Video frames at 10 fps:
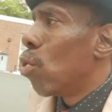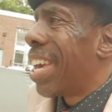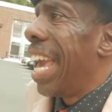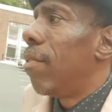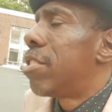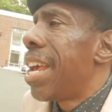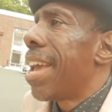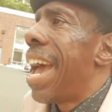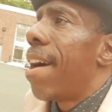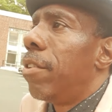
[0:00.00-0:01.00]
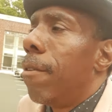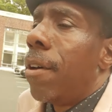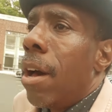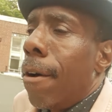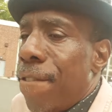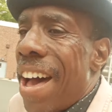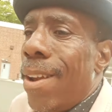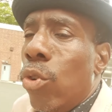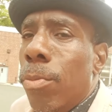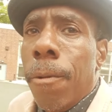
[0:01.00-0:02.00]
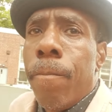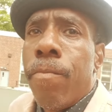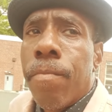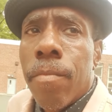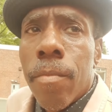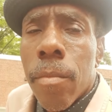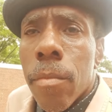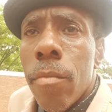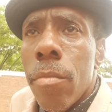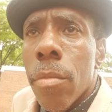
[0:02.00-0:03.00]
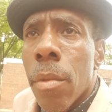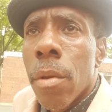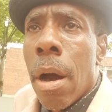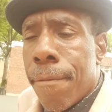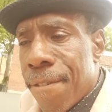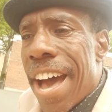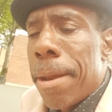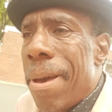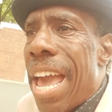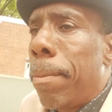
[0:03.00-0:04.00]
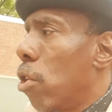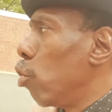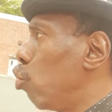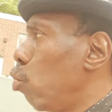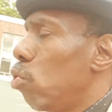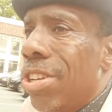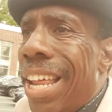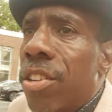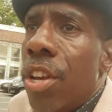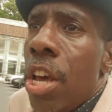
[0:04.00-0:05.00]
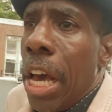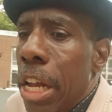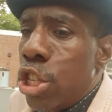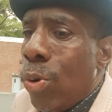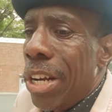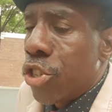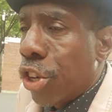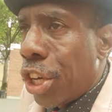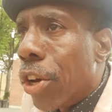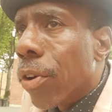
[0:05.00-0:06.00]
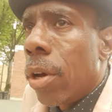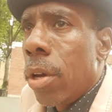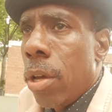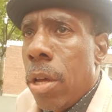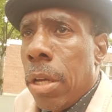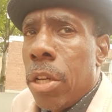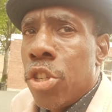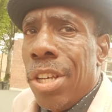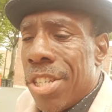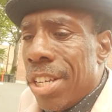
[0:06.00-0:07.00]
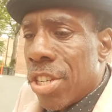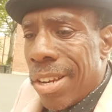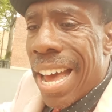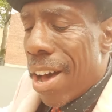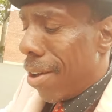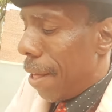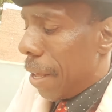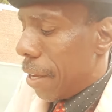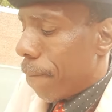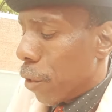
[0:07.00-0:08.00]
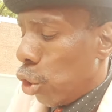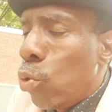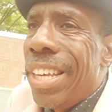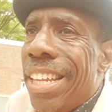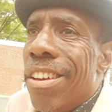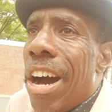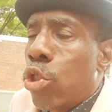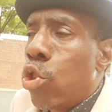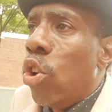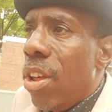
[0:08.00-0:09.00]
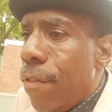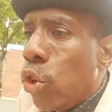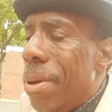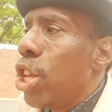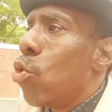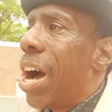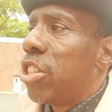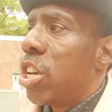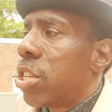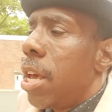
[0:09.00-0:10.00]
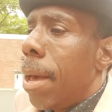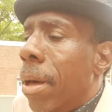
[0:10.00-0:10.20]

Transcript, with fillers: you can't even take having a, a fine woman or a fine man because you're too jealous and too insecure. See, see, see now, you need God to deliver you. Many of you are just